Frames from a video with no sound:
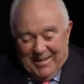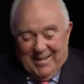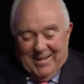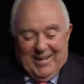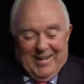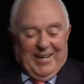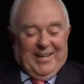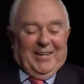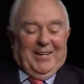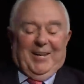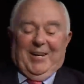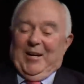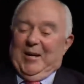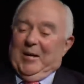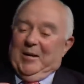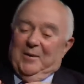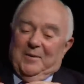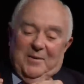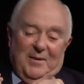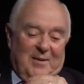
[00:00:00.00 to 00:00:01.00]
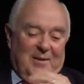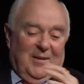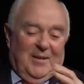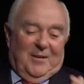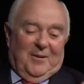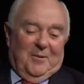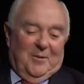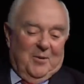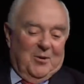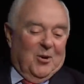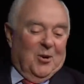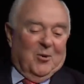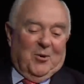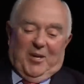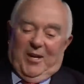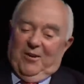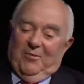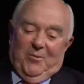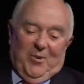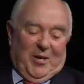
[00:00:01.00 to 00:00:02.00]
And uh, no
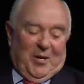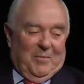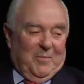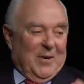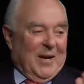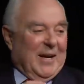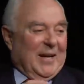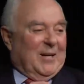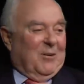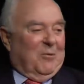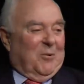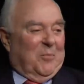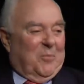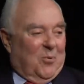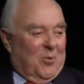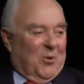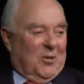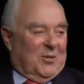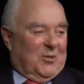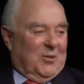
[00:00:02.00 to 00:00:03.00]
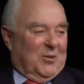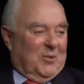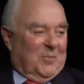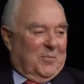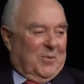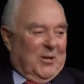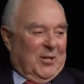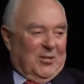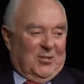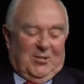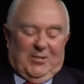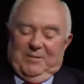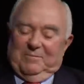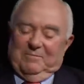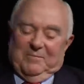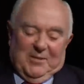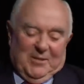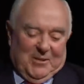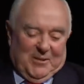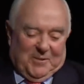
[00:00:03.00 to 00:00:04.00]
give, we come back and report to the
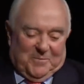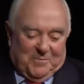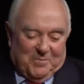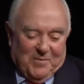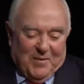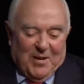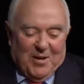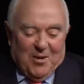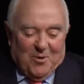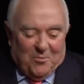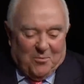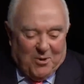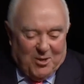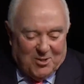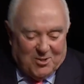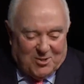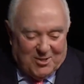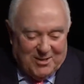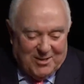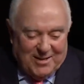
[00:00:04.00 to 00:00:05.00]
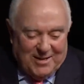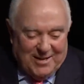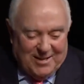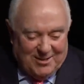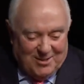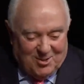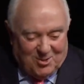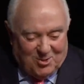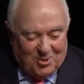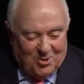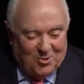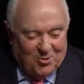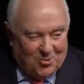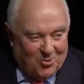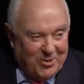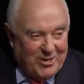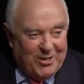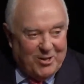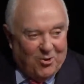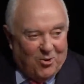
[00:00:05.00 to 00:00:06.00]
president. No. President had this little
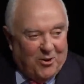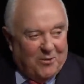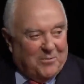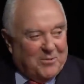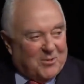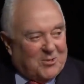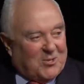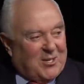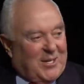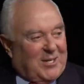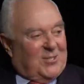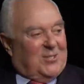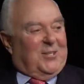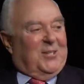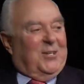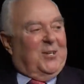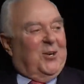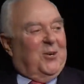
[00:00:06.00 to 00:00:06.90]
green office next to the